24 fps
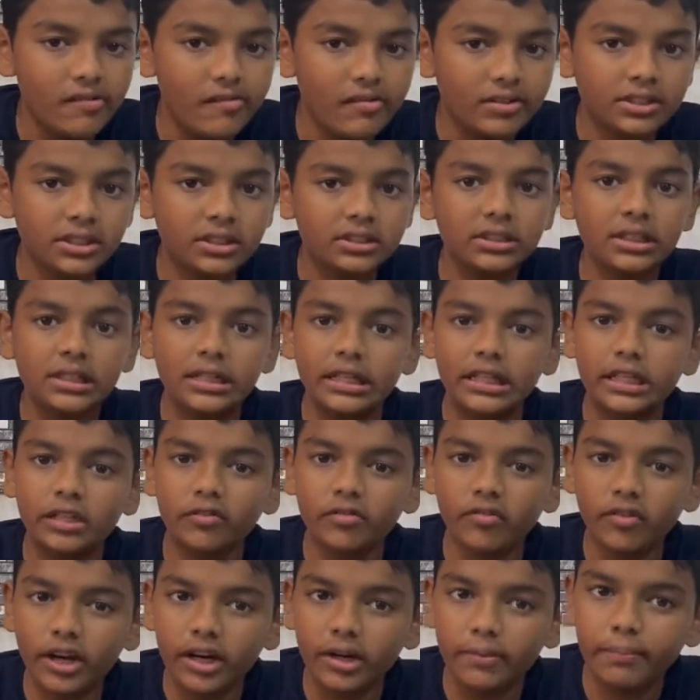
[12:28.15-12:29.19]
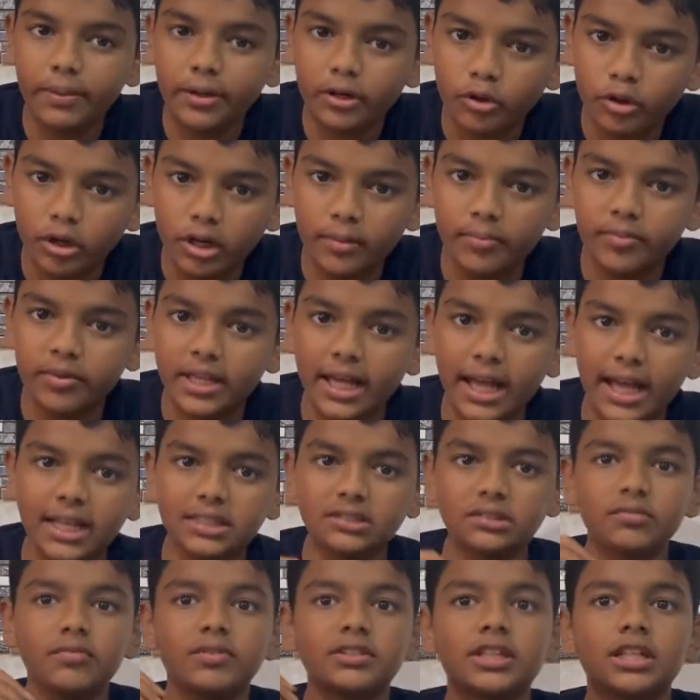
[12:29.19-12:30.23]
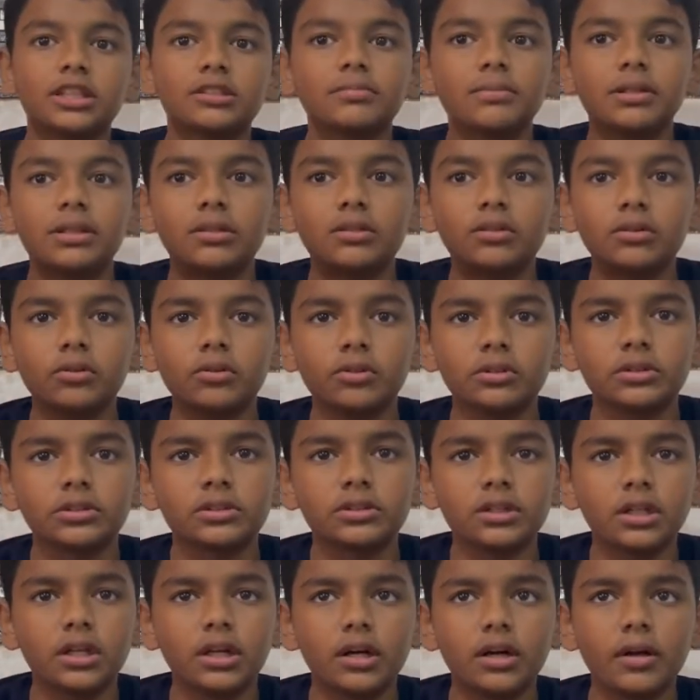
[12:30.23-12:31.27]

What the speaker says: which is liquefied petroleum gas, which has been used